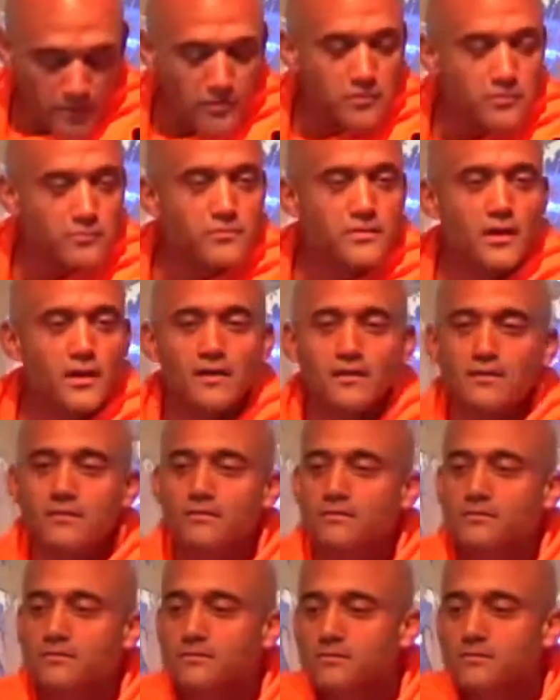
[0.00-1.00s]
you've done,
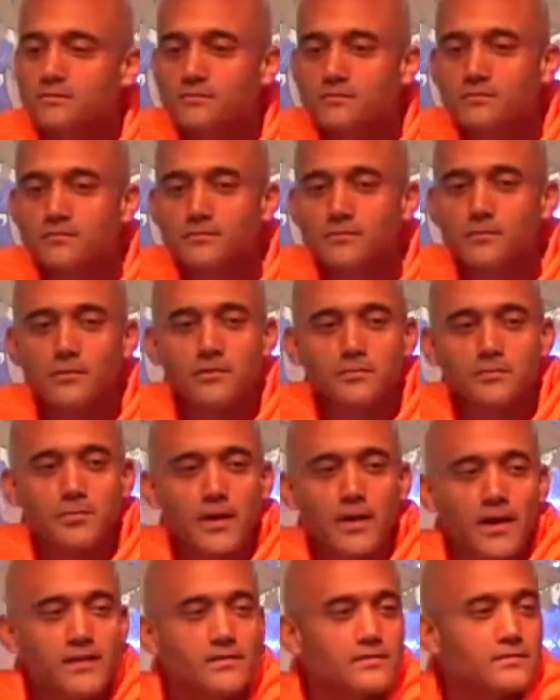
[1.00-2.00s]
good,
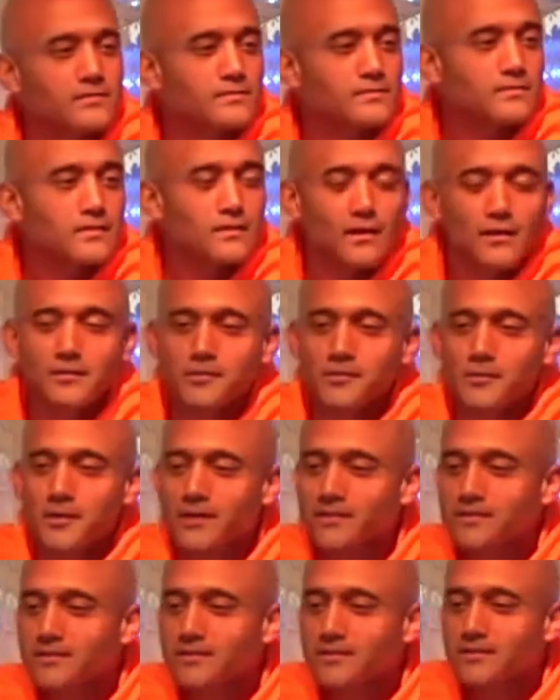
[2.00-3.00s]
bad,
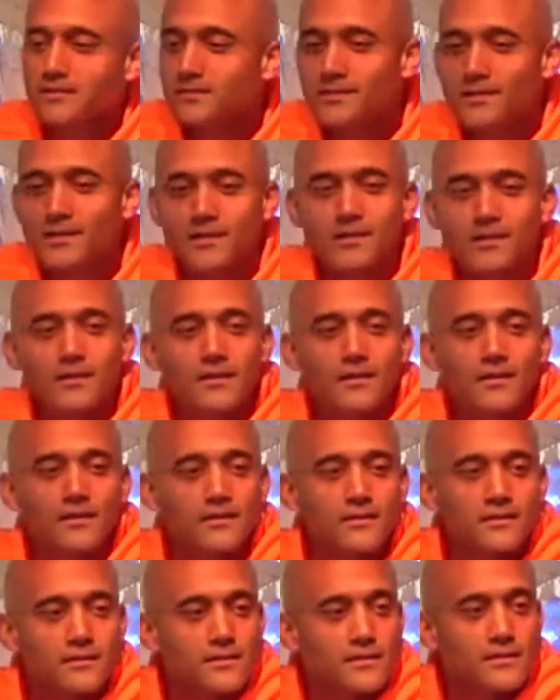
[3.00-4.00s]
otherwise,
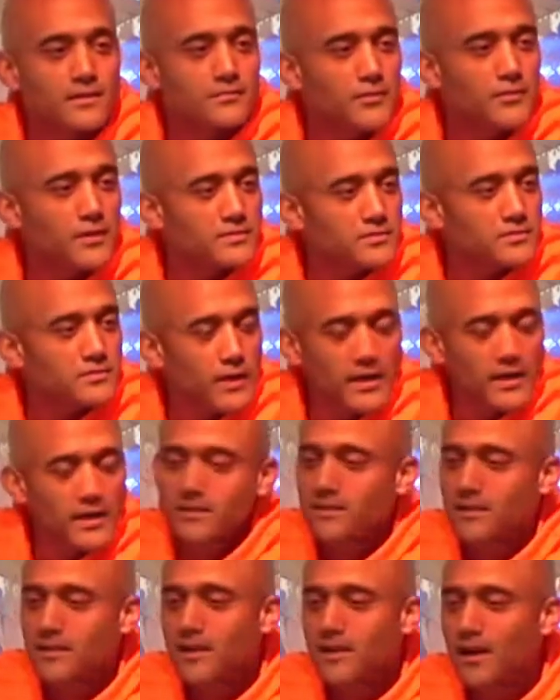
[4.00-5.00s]
confess it
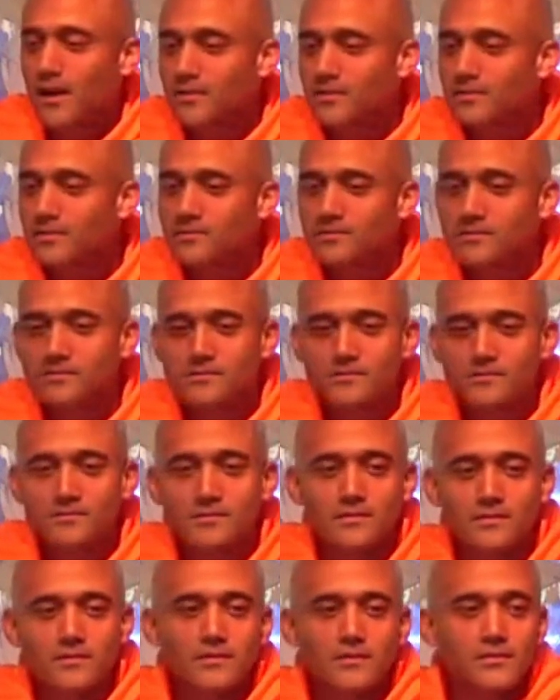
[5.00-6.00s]
directly to God.
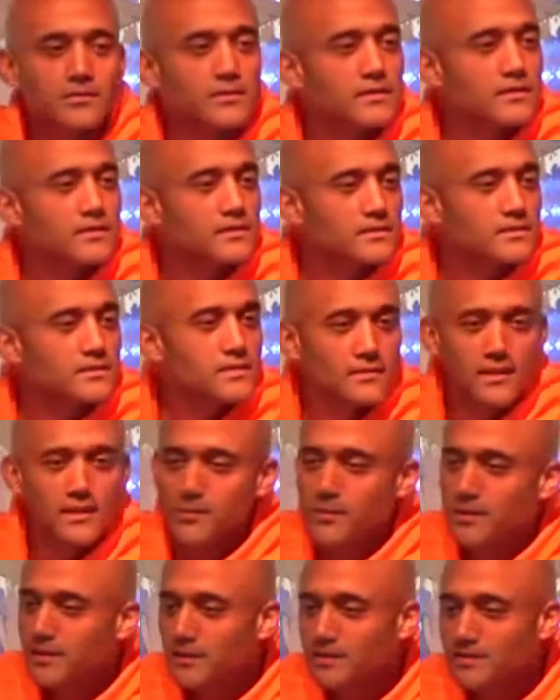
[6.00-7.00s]
You don't need to tell
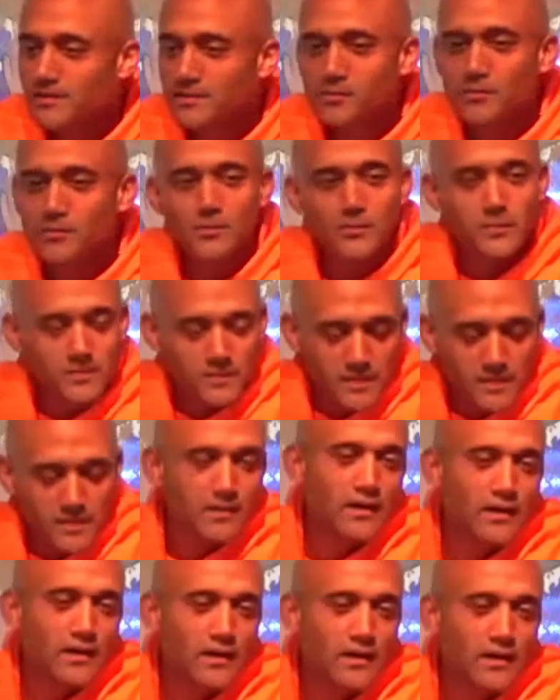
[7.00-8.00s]
anybody else in the world, but tell
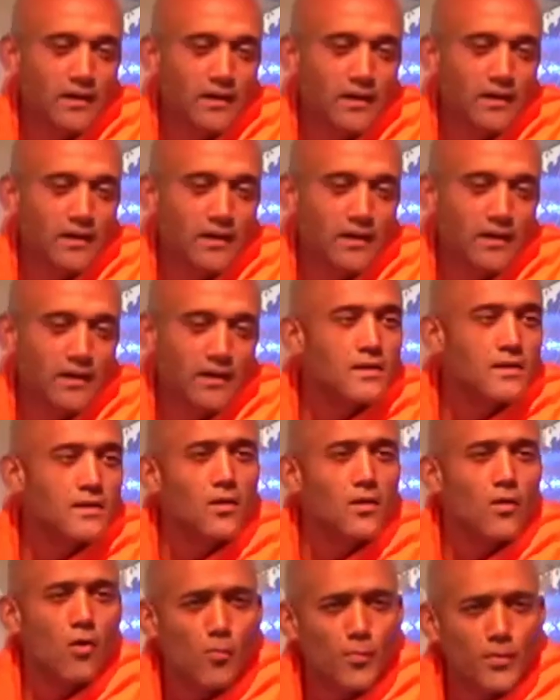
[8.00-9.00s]
God
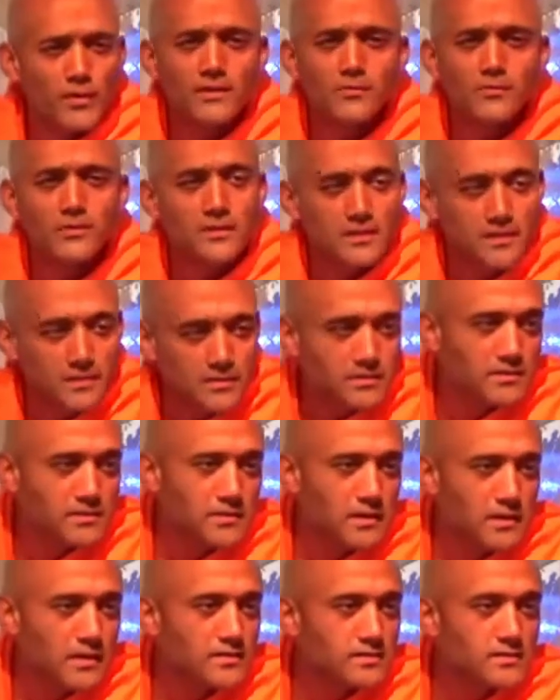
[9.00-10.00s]
openly with tears in
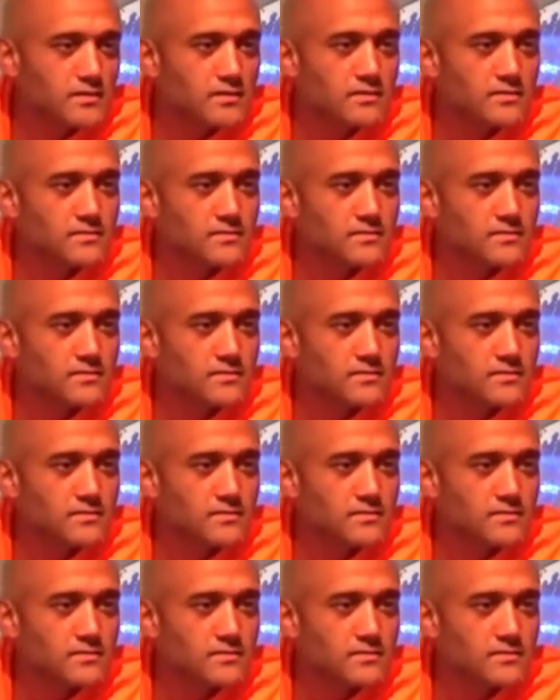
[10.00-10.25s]
your eyes